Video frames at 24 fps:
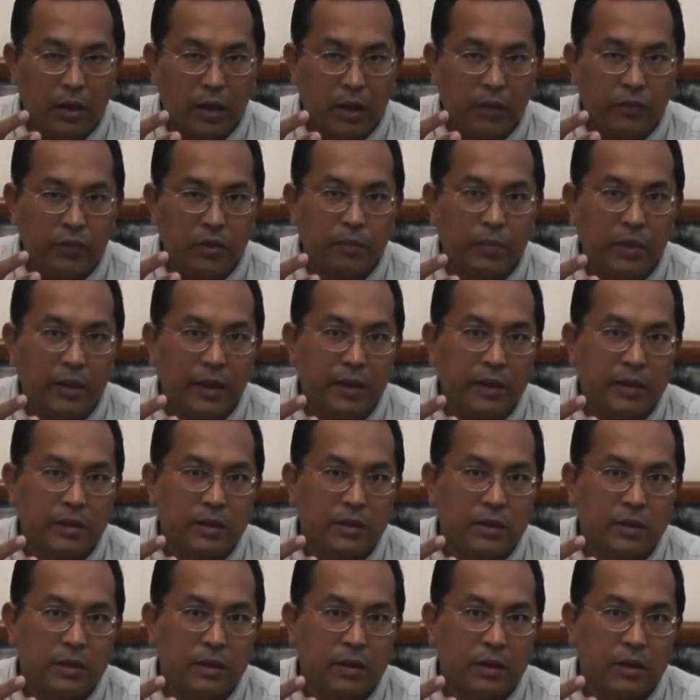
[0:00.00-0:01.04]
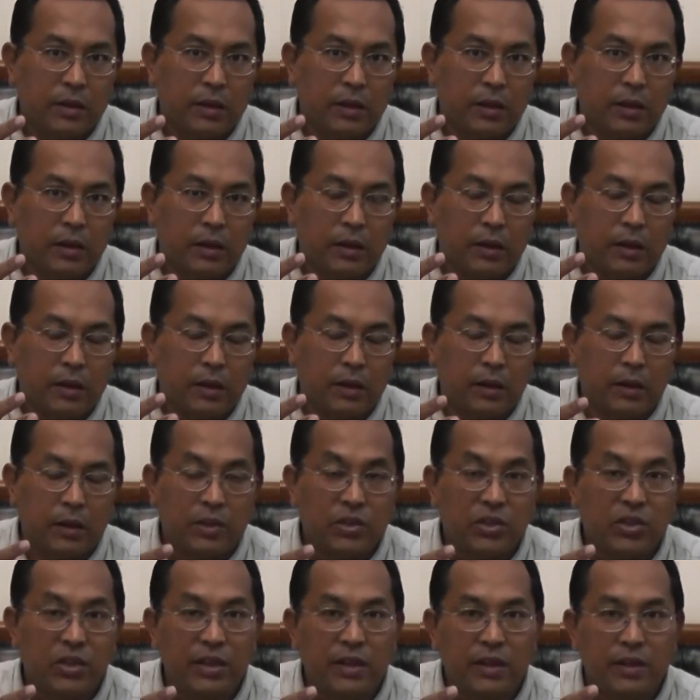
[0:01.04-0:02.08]
replaced
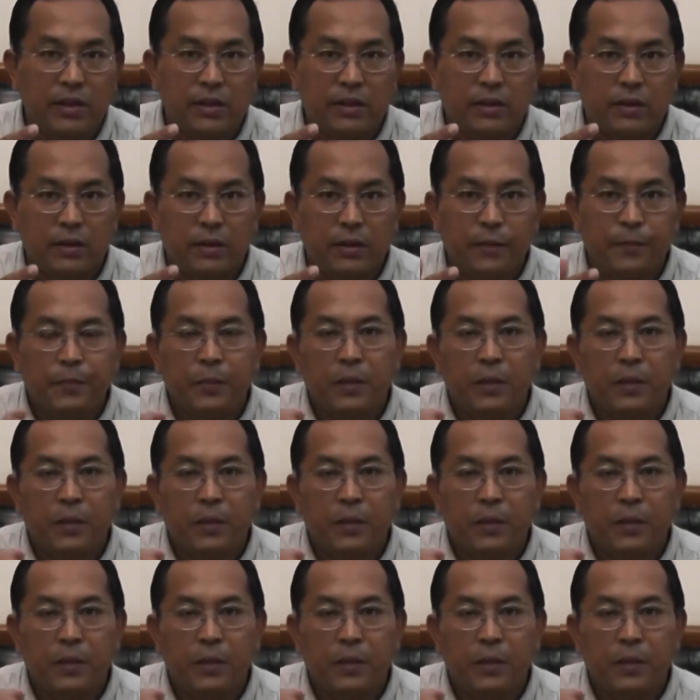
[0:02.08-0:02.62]
cheese.